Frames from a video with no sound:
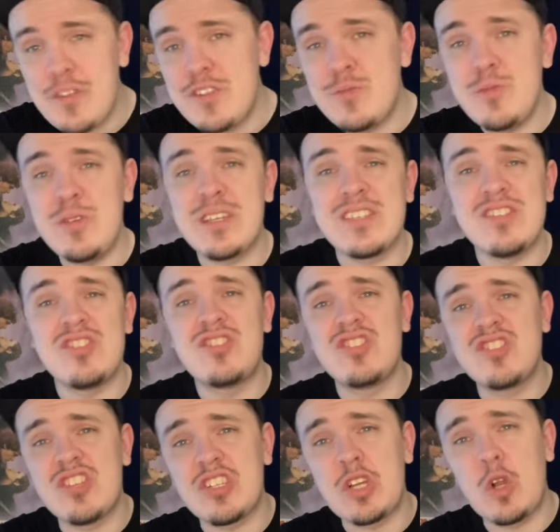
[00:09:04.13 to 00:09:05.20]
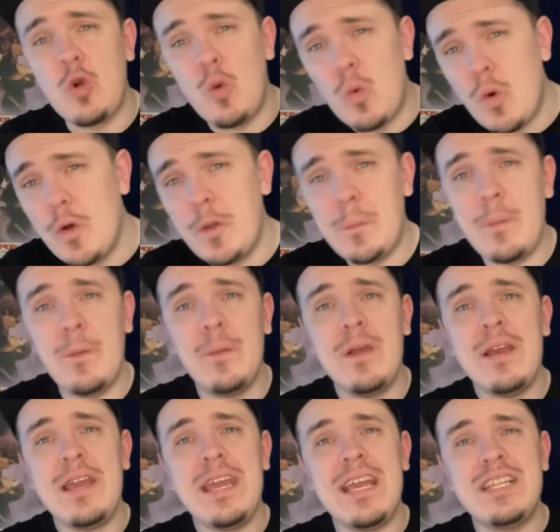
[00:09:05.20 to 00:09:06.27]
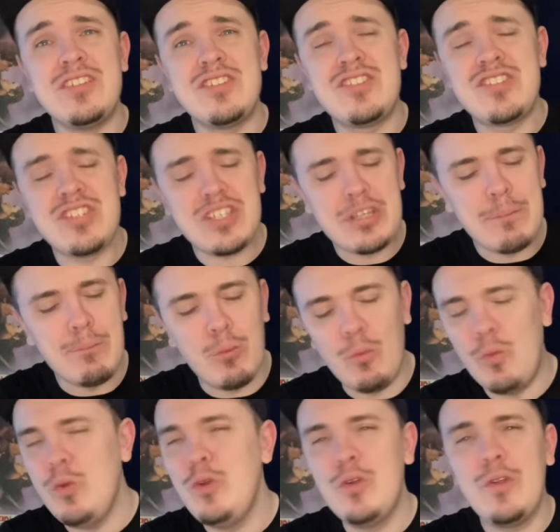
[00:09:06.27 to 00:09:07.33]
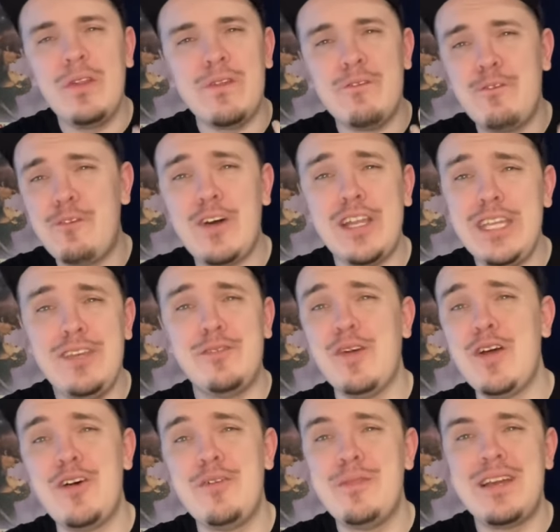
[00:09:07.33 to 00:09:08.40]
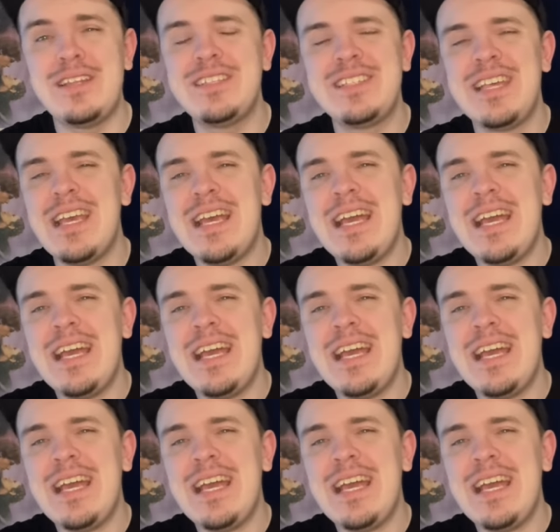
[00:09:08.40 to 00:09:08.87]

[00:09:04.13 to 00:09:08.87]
this movie because it's just such a quotable and just such a brutal and funny film that just